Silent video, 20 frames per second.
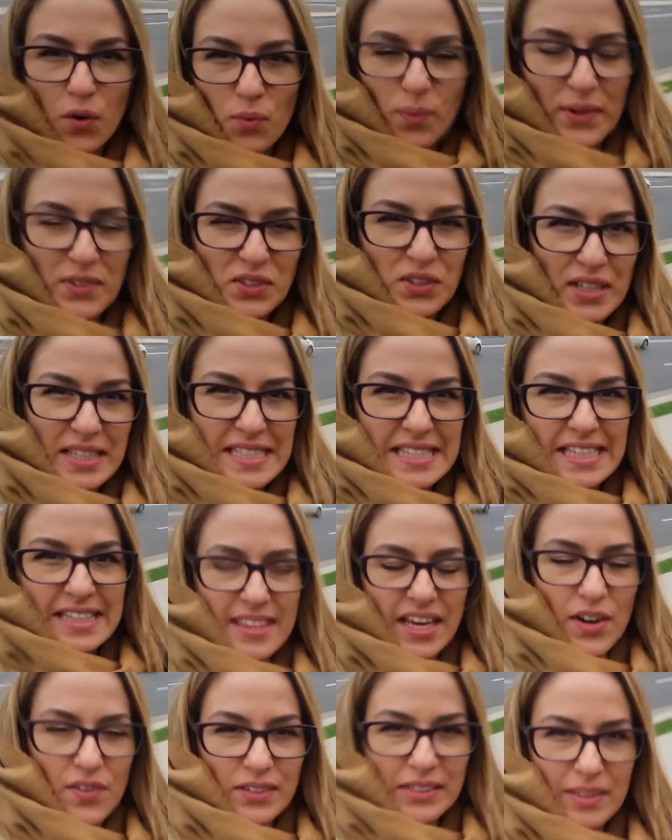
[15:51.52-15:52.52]
What you can see
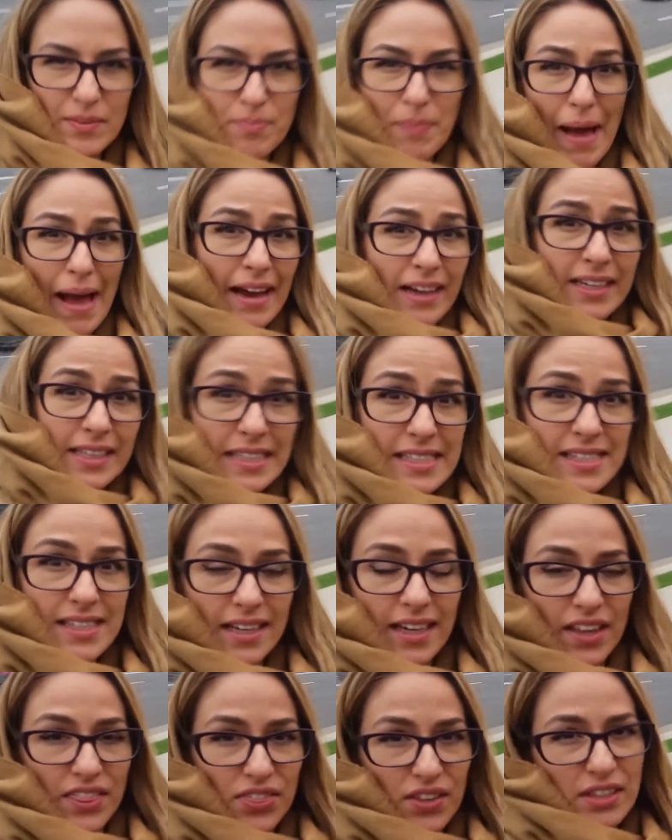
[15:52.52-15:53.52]
there in the back is the
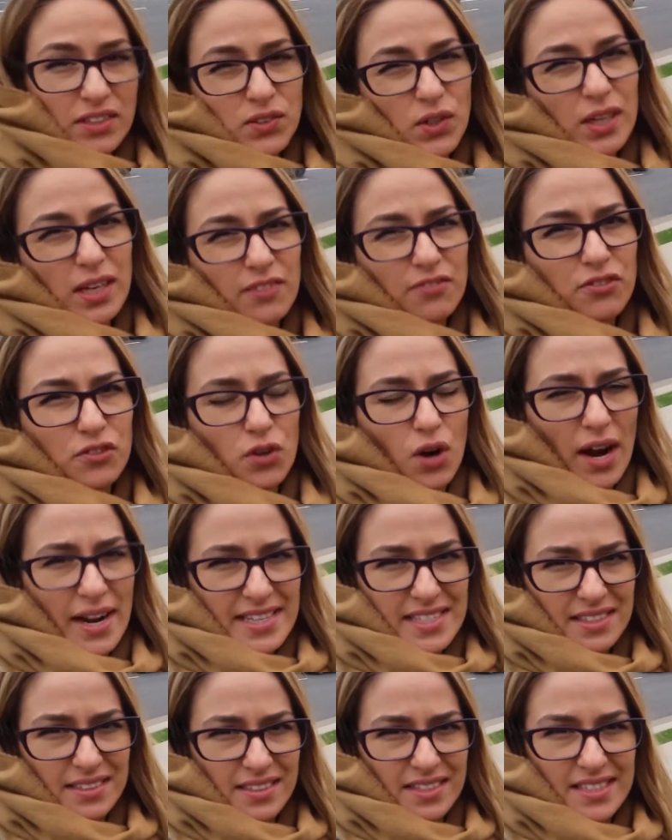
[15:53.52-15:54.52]
Cathedral of Christ
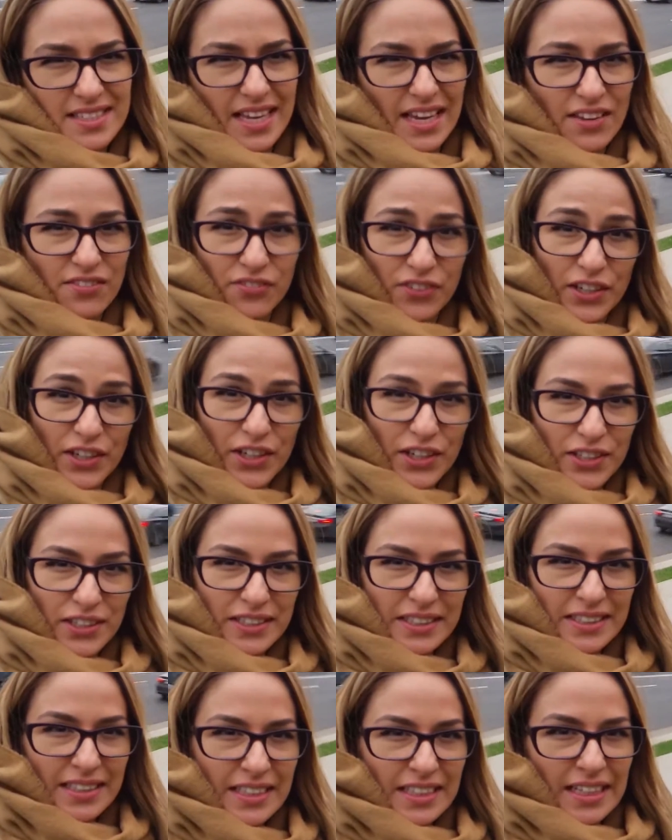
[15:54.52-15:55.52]
the Saviour.
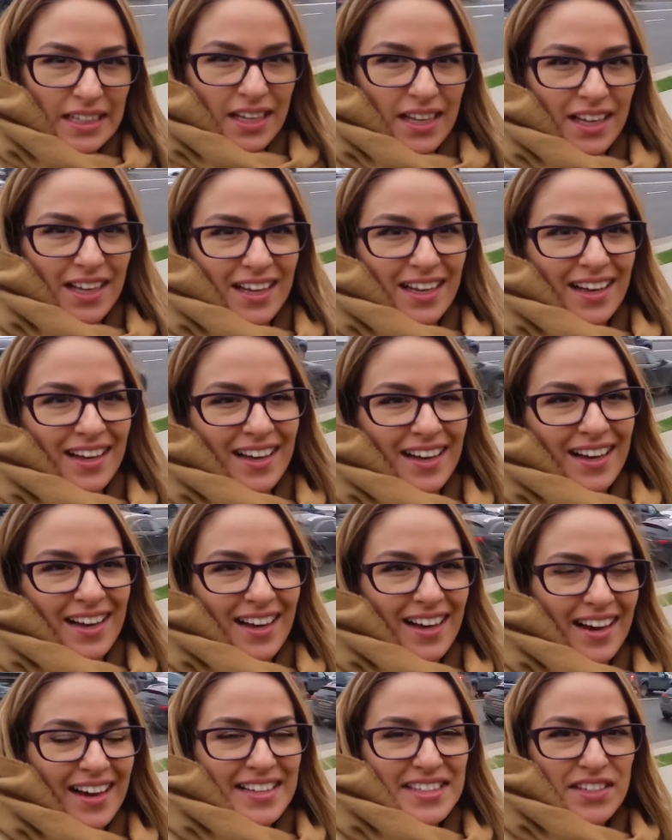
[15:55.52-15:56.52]

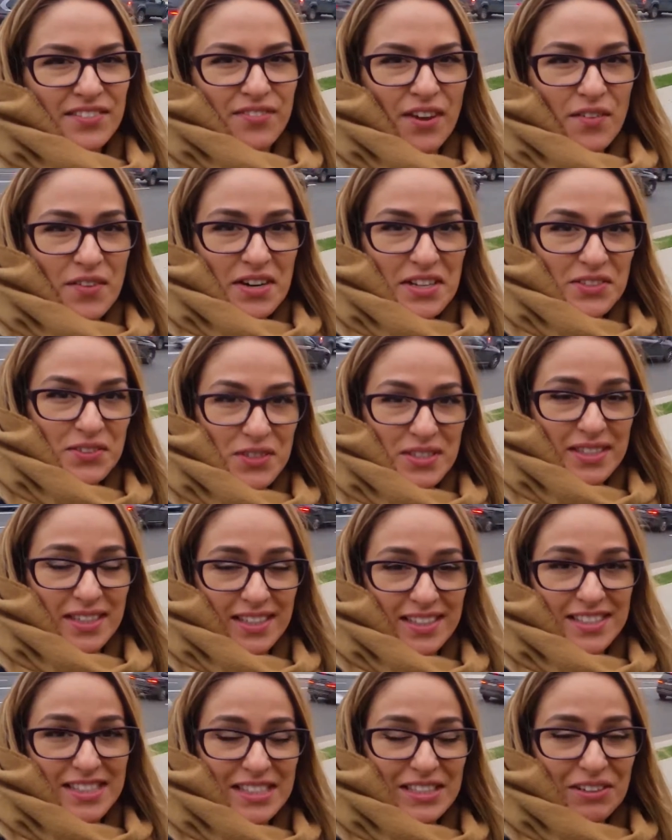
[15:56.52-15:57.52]
It's a very
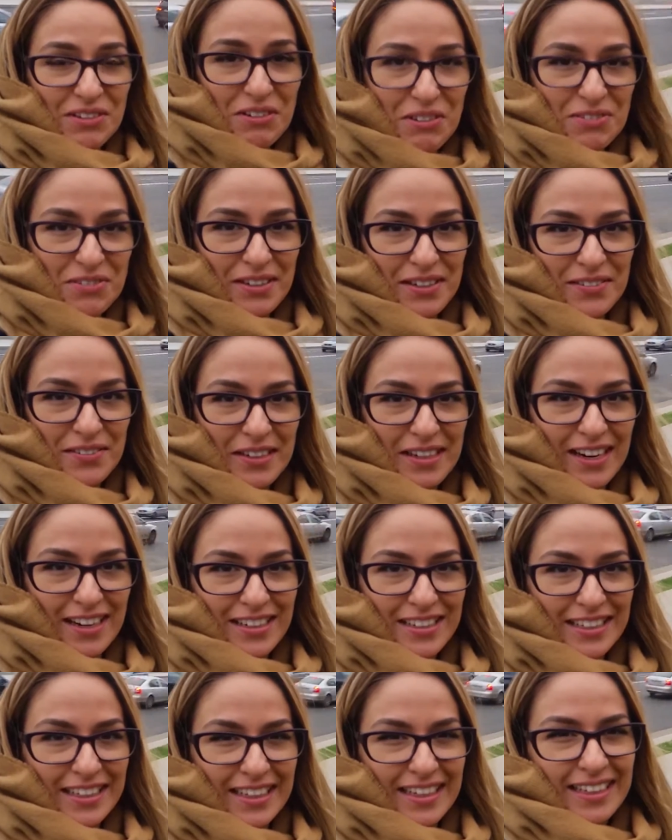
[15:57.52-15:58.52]
interesting story
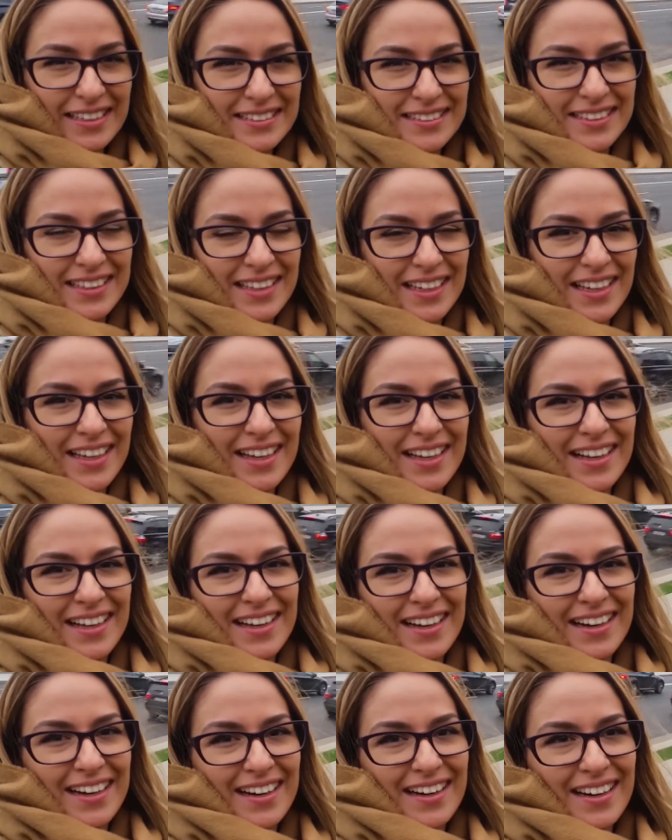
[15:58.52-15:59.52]
regarding it.
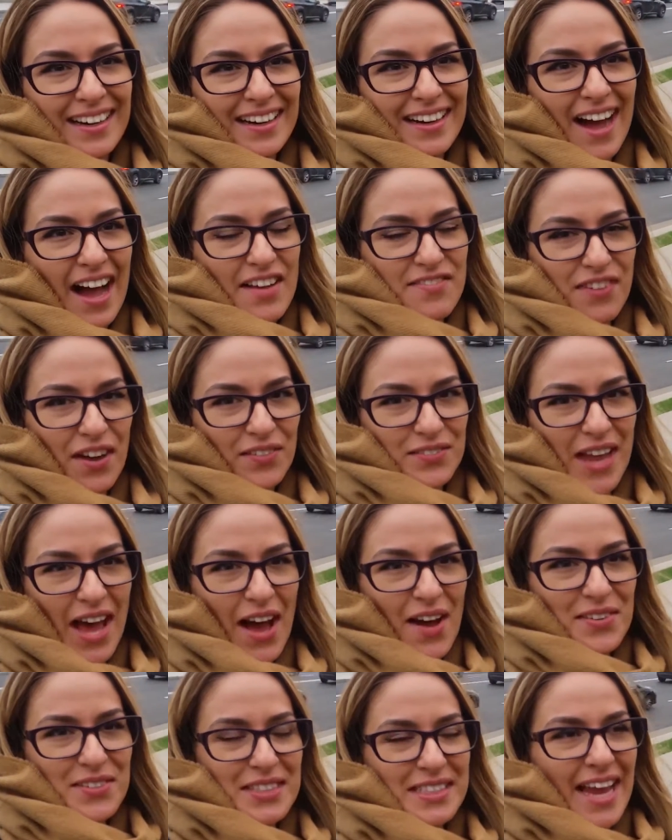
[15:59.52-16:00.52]
I found
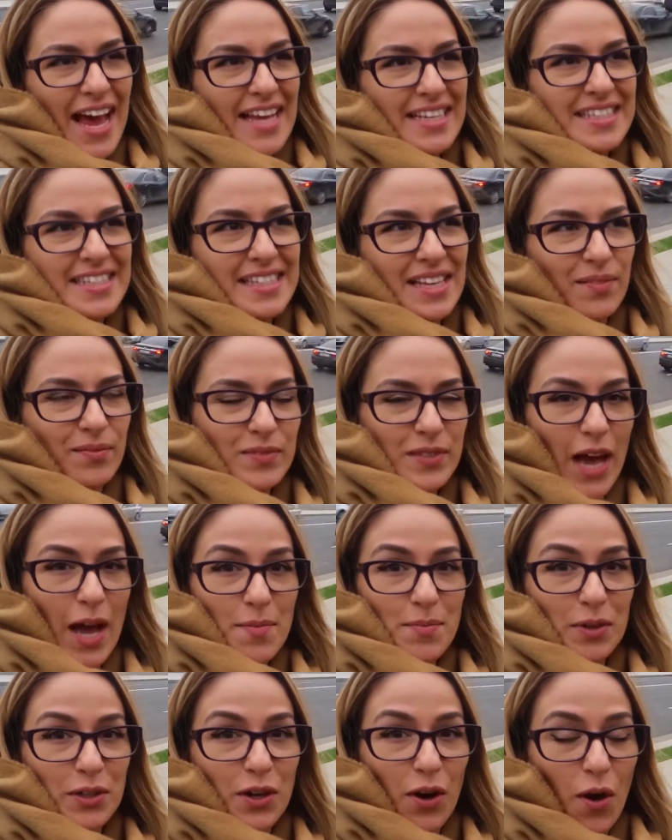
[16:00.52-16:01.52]
out that some
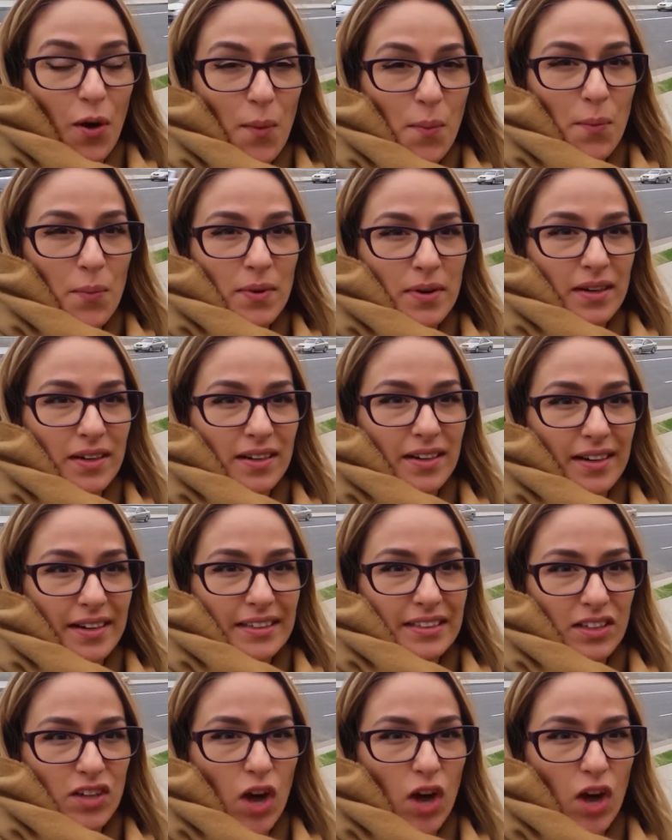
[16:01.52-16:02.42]
time ago in the